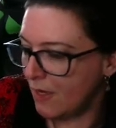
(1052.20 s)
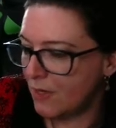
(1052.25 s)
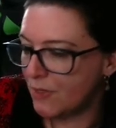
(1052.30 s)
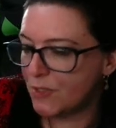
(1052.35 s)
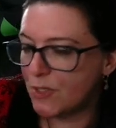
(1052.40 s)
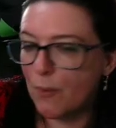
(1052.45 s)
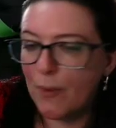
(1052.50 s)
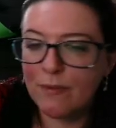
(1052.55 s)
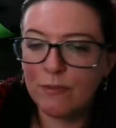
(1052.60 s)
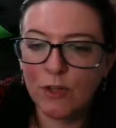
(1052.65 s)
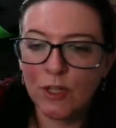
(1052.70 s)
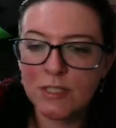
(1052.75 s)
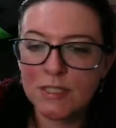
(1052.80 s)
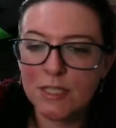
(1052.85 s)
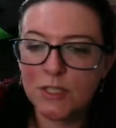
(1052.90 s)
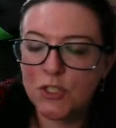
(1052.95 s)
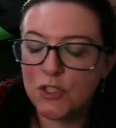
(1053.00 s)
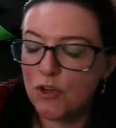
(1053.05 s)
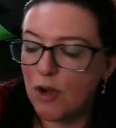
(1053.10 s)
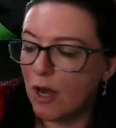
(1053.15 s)
So we've looked
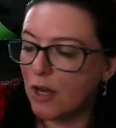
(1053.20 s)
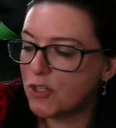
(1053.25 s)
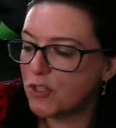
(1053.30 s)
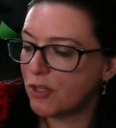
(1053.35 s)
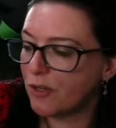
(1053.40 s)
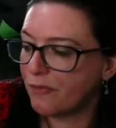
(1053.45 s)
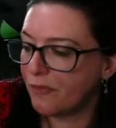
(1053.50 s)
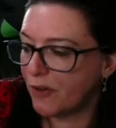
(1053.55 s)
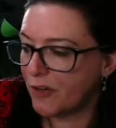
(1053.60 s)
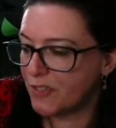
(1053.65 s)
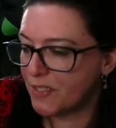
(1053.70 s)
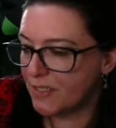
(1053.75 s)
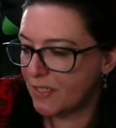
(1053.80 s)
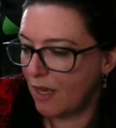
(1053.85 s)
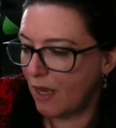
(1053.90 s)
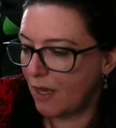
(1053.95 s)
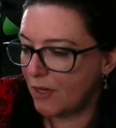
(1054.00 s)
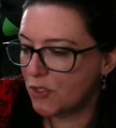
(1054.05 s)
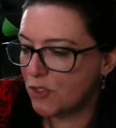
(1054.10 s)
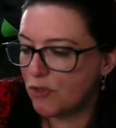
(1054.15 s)
at structured versus
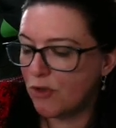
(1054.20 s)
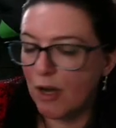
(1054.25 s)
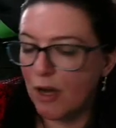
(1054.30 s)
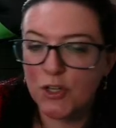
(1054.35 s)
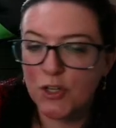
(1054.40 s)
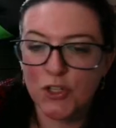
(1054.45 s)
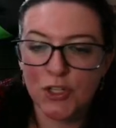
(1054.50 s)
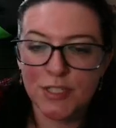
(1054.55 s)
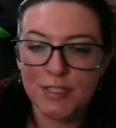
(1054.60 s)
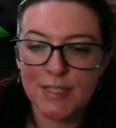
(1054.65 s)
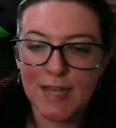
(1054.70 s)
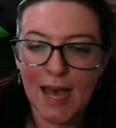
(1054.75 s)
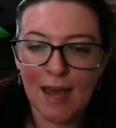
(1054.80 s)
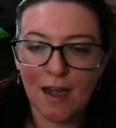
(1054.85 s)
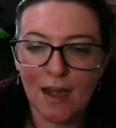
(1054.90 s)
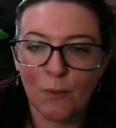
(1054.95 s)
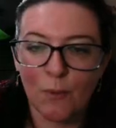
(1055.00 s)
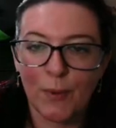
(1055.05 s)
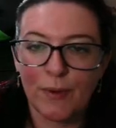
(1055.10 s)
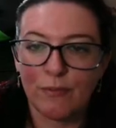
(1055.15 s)
unstructured
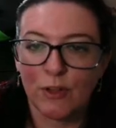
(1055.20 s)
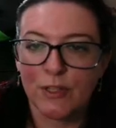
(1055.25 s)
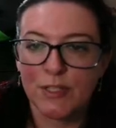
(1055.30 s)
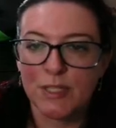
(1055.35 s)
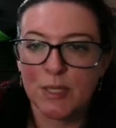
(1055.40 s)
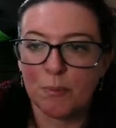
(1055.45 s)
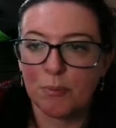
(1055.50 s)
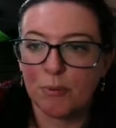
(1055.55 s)
data. We've looked at